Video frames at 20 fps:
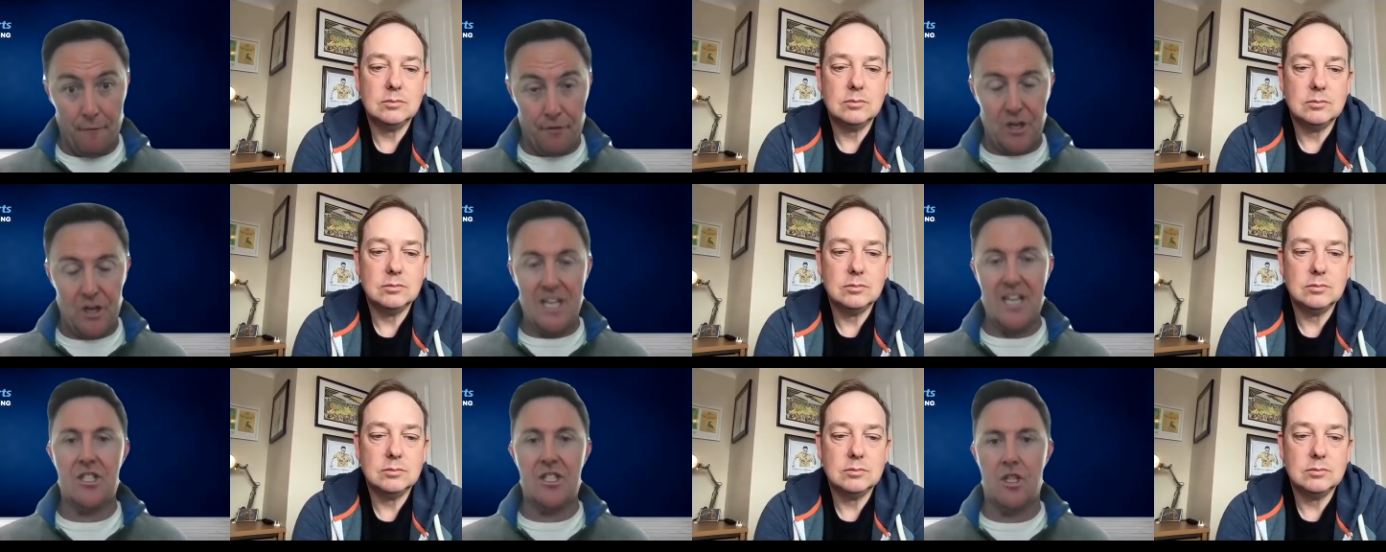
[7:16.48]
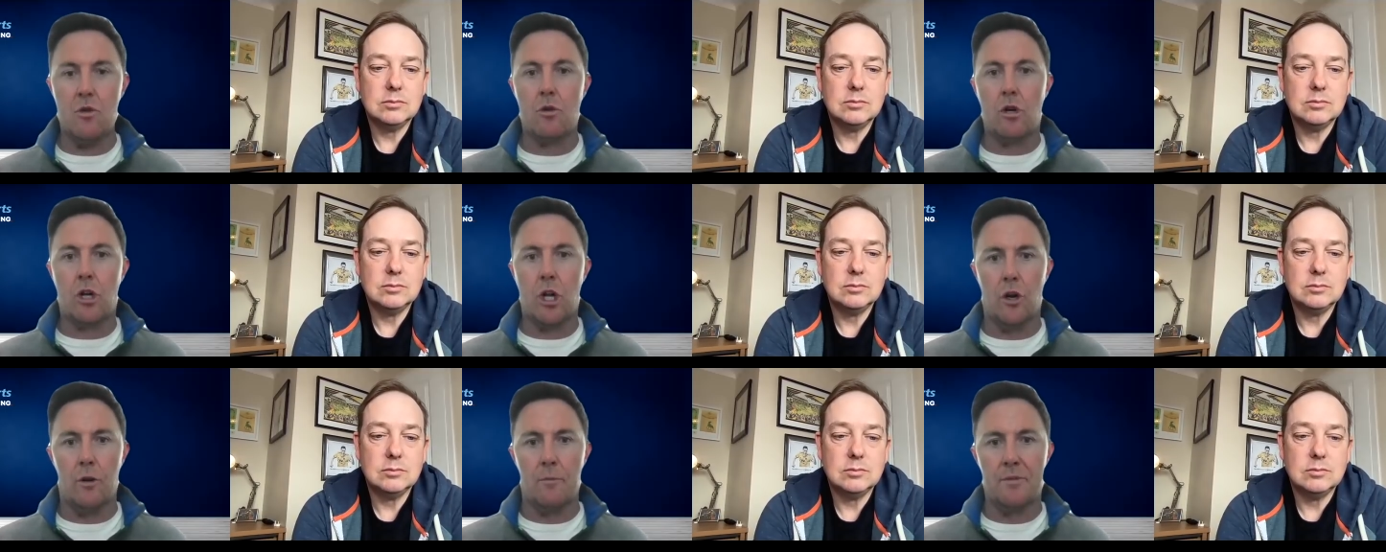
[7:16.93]
Speaker 1: for these
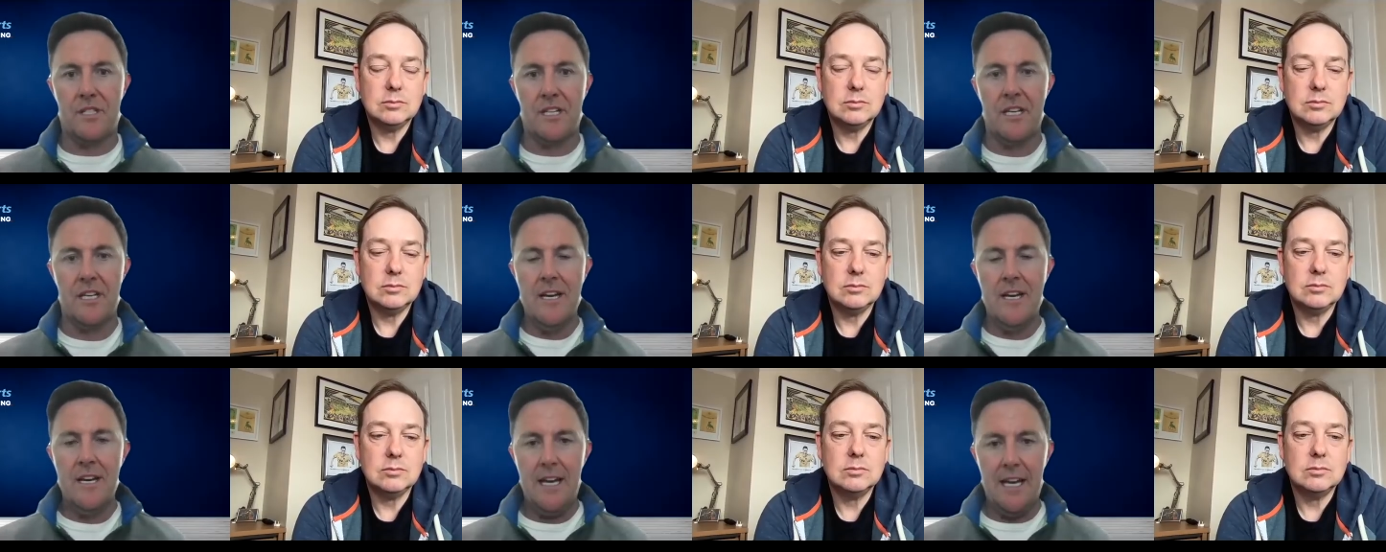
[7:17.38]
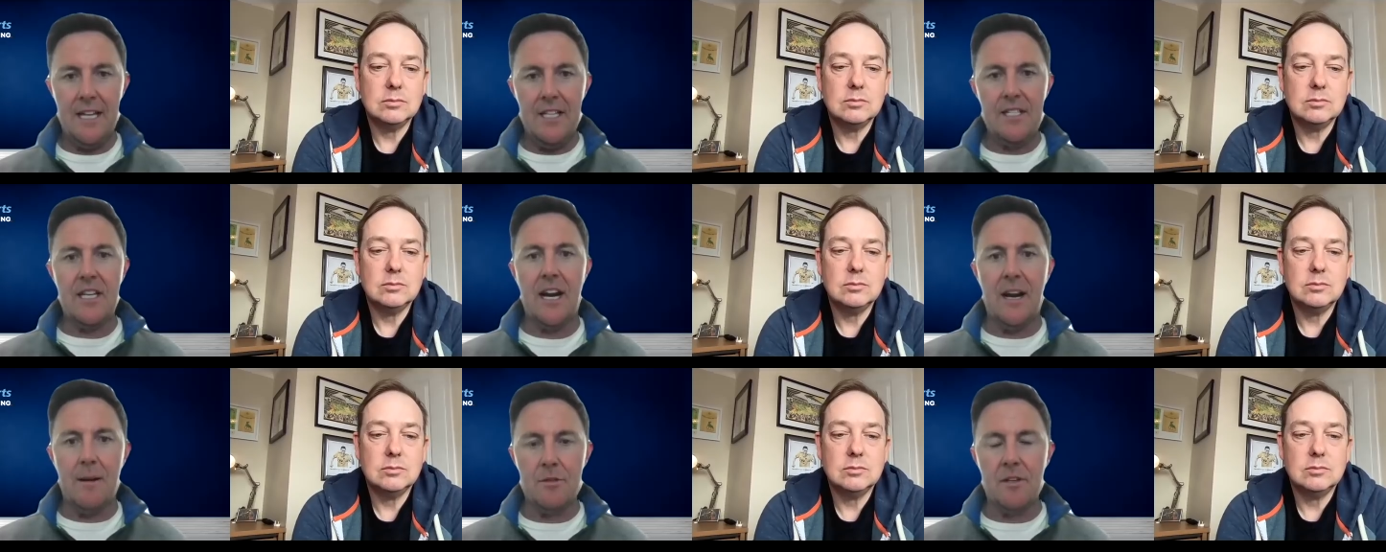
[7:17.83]
two clubs
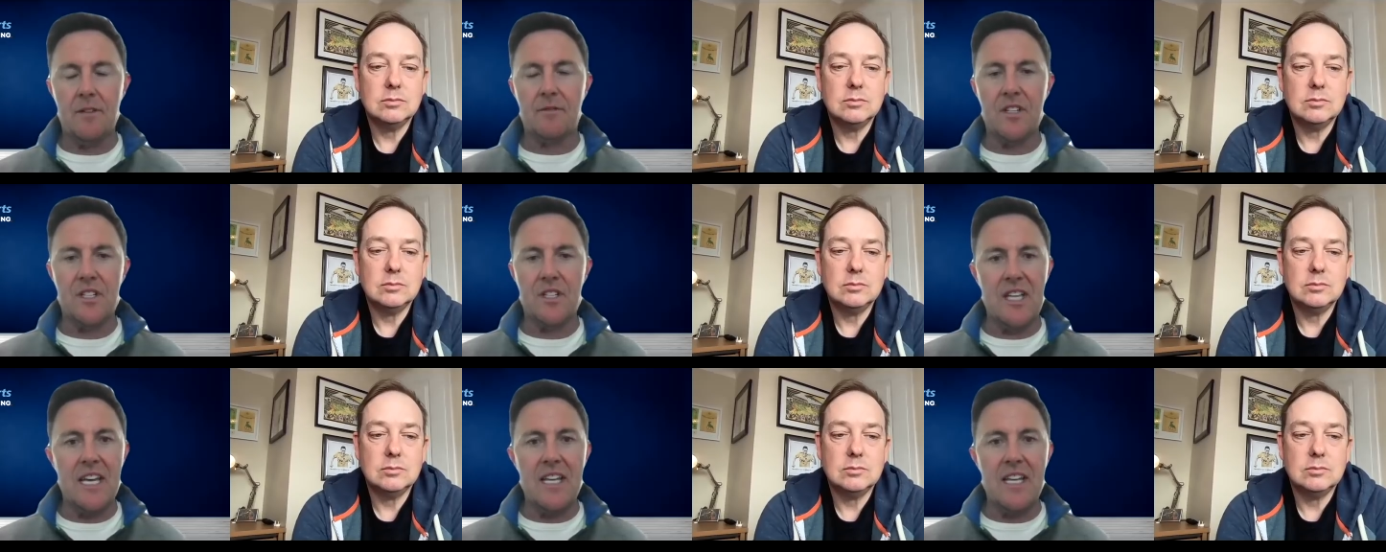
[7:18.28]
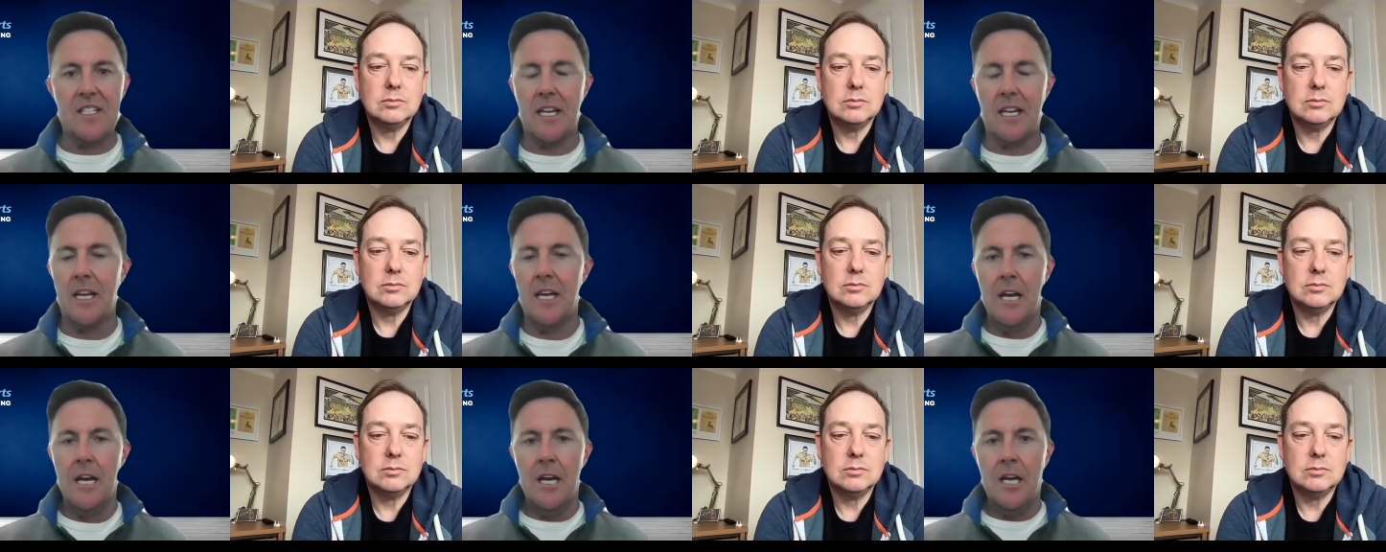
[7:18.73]
in terms of the
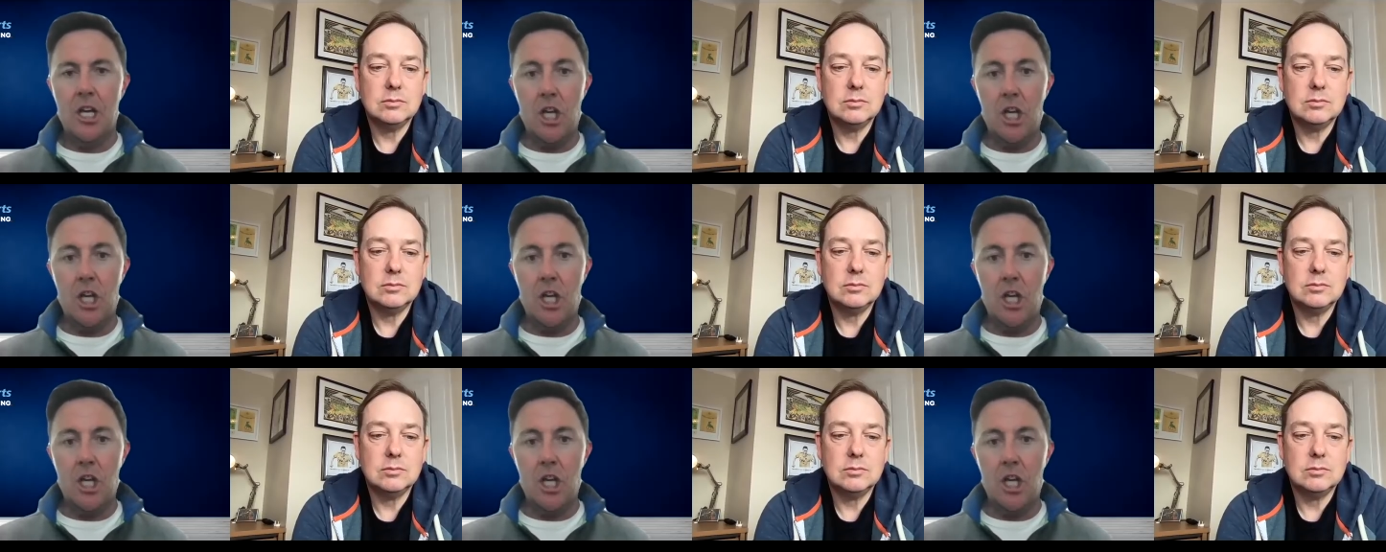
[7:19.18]
season.